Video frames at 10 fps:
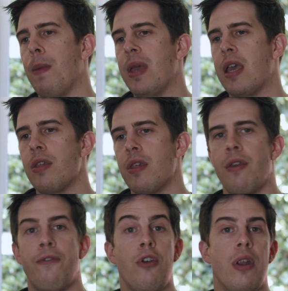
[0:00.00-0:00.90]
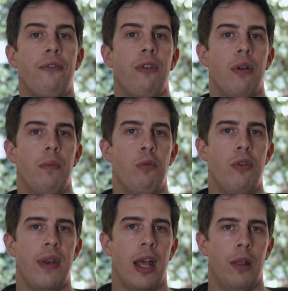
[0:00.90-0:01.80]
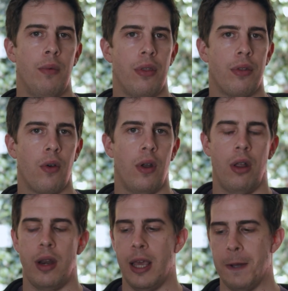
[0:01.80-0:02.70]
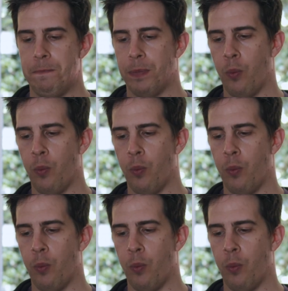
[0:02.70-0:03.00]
because there's a few different moving elements going on here.